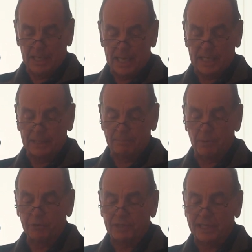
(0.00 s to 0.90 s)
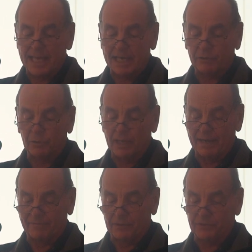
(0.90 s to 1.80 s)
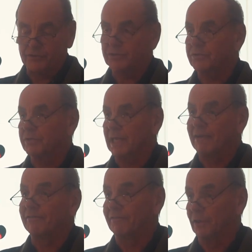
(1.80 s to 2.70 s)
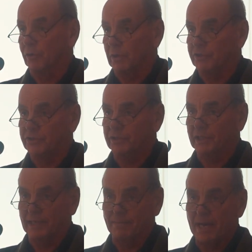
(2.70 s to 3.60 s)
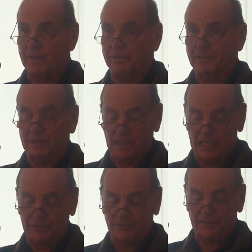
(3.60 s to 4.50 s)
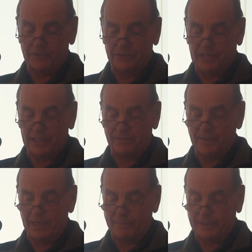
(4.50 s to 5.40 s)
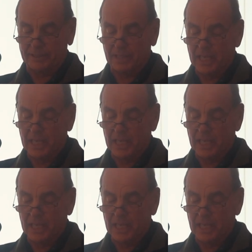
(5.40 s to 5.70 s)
and multilateral efforts have flourished in mountain conservation and development.